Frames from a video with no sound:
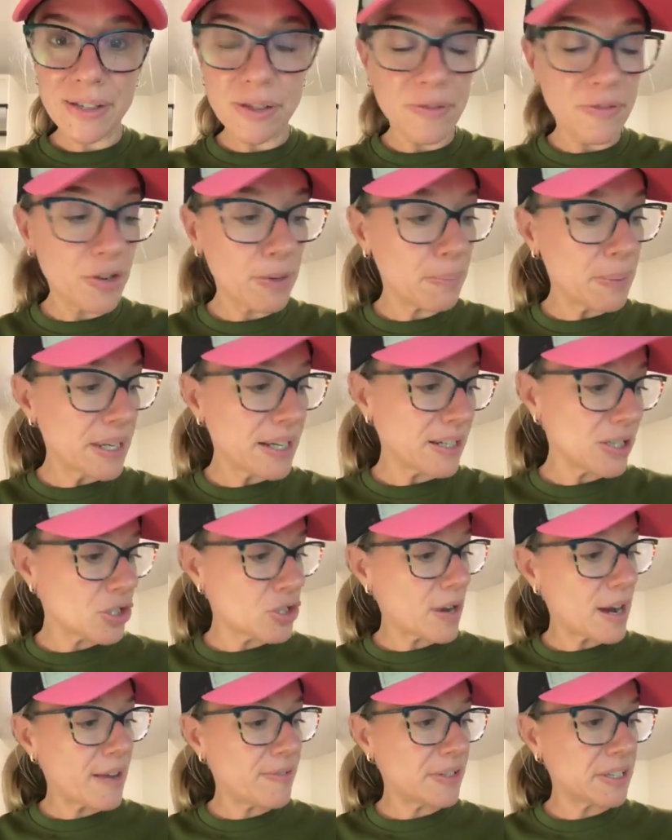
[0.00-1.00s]
So if you're big into
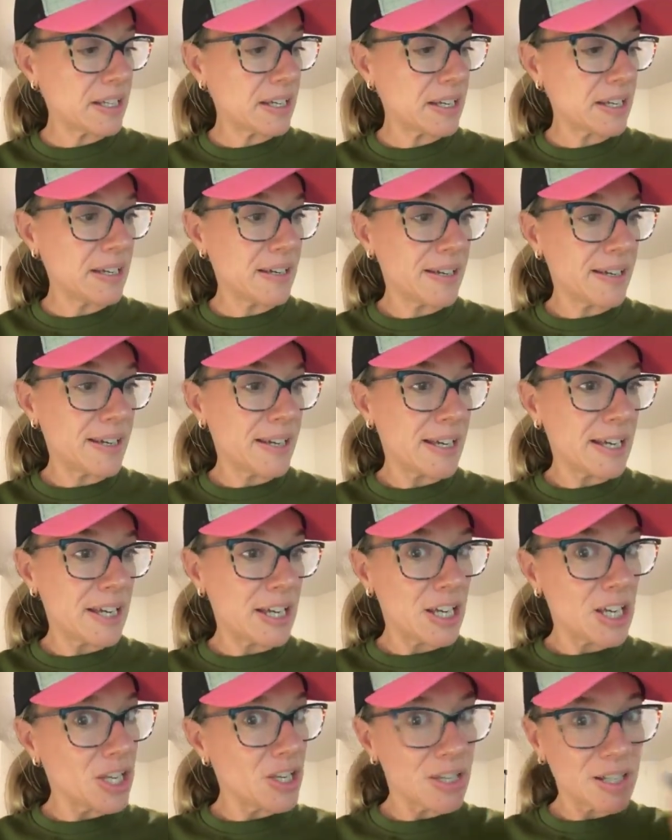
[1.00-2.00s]
traveling,
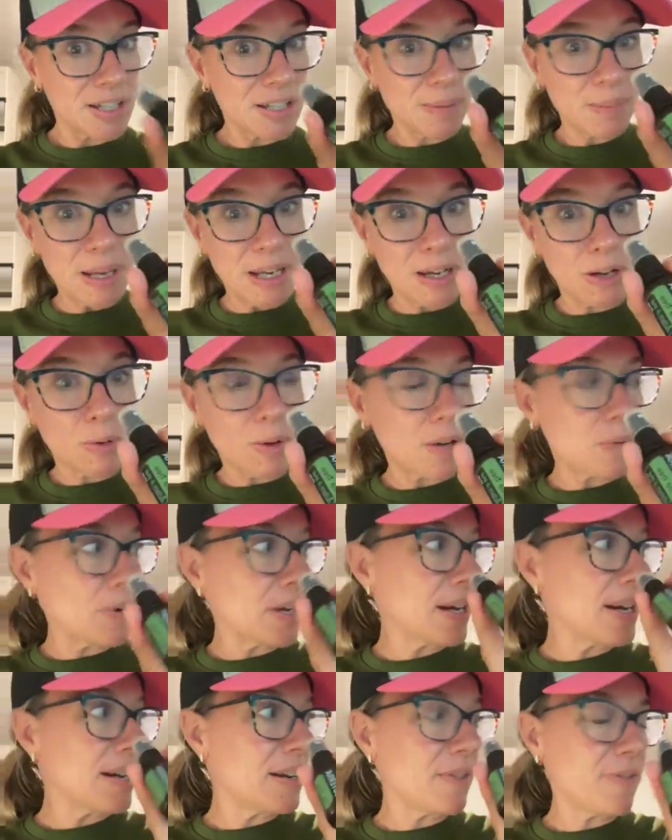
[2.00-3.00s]
you could just make a quick
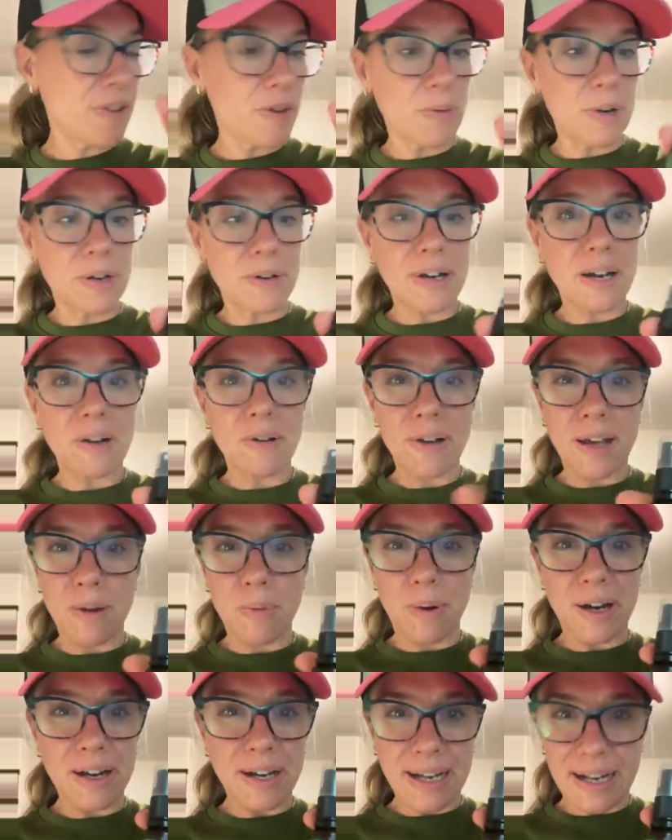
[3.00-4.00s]
one. And if you're wondering, okay,
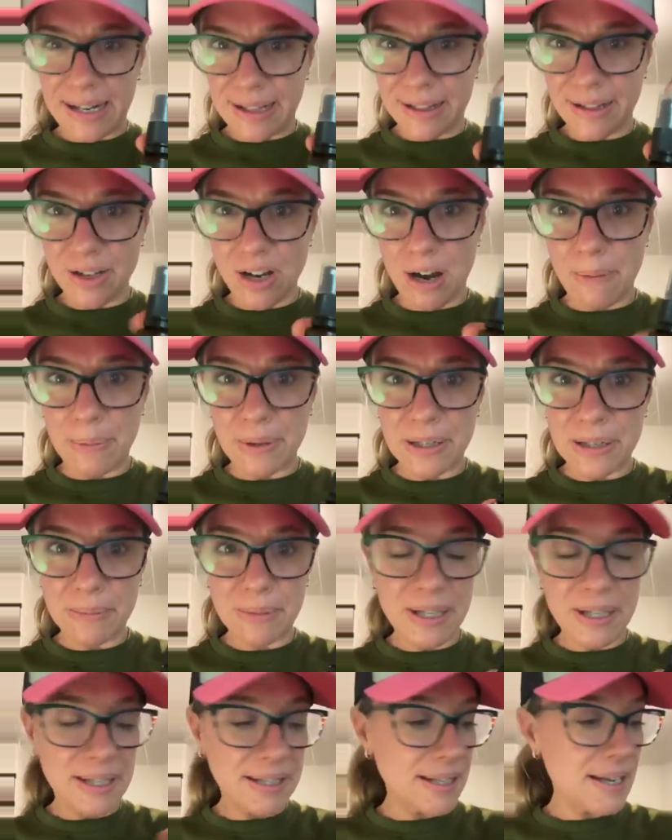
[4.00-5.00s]
where are you getting the toppers,
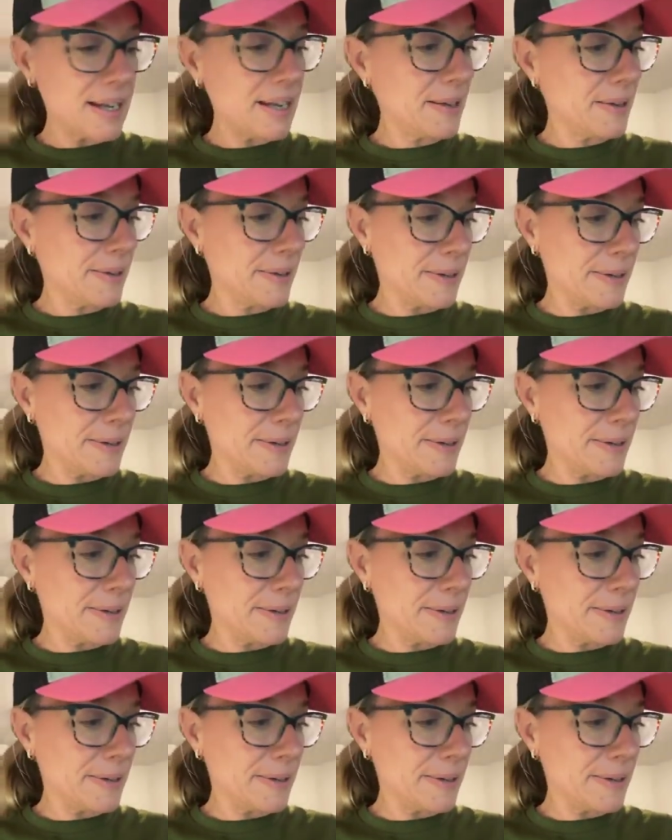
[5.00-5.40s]
Melissa?